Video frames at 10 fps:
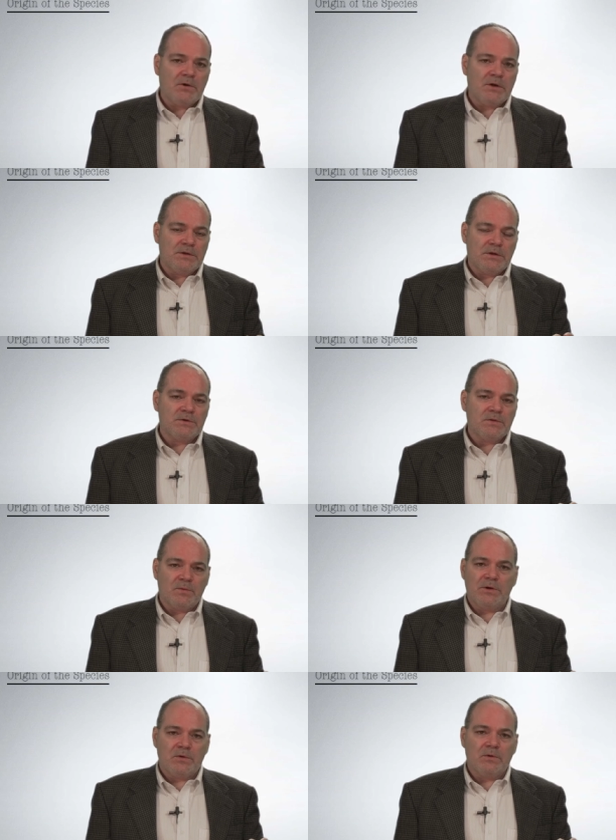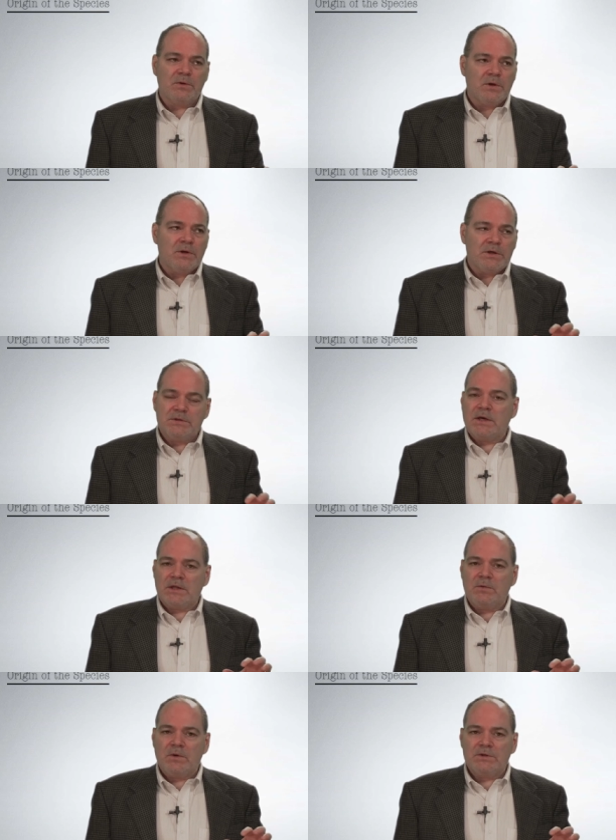He tells the reader
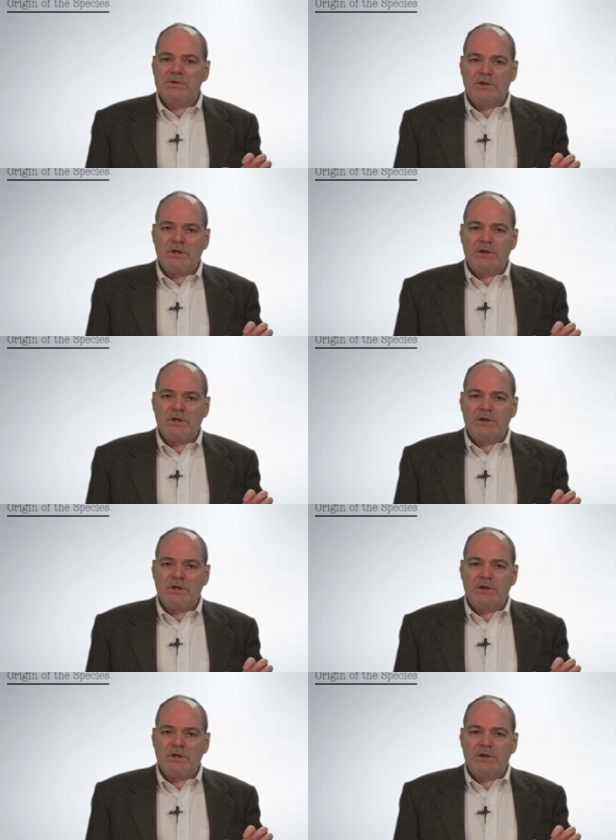exactly what you